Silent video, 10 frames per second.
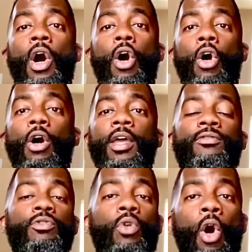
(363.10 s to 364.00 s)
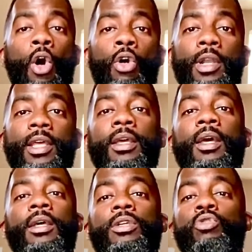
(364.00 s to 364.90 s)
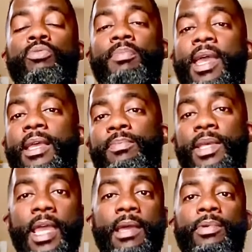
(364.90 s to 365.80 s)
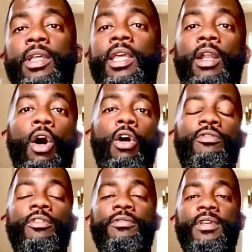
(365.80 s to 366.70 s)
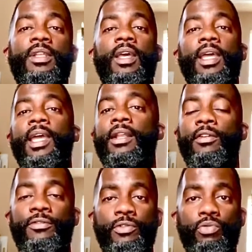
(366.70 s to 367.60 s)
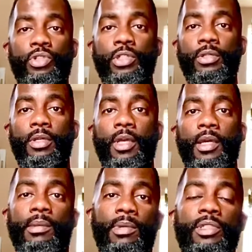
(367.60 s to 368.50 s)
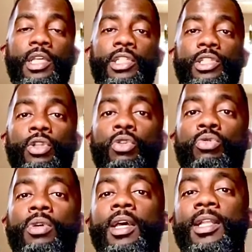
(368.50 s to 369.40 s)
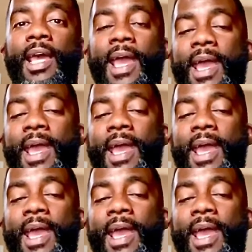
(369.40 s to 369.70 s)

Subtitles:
or if you're on it, you may be able to get off of it in the future. But just note that